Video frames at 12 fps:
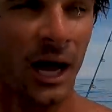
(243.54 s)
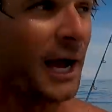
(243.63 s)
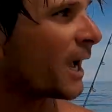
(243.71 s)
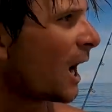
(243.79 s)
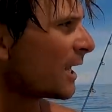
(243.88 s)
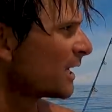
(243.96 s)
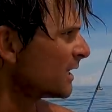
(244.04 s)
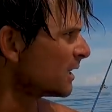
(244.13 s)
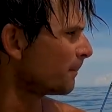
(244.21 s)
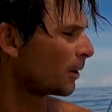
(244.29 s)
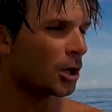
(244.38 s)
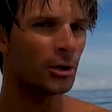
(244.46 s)
I got in
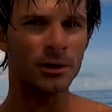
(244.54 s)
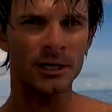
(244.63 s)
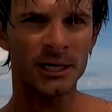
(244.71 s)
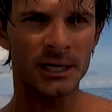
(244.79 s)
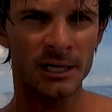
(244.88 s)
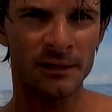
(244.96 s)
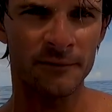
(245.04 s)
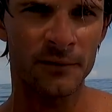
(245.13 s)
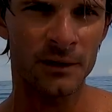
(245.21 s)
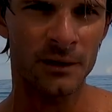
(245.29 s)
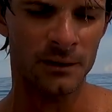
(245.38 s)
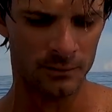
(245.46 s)
the boat and
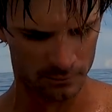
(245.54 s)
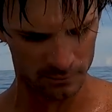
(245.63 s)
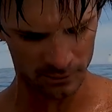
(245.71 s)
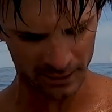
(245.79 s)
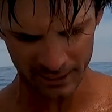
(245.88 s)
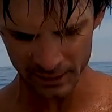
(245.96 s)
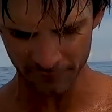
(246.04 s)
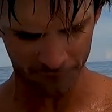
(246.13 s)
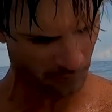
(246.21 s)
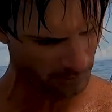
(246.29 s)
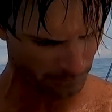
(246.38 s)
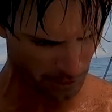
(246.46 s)
landed it
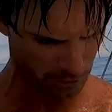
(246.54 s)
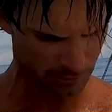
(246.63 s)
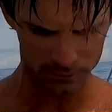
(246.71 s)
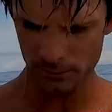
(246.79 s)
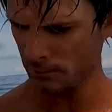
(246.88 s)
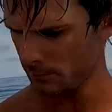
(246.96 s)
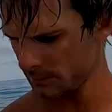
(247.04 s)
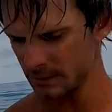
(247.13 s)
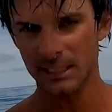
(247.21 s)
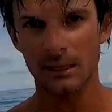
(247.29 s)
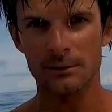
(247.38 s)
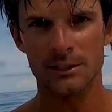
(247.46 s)
from the boat
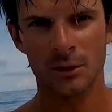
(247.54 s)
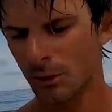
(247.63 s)
since I was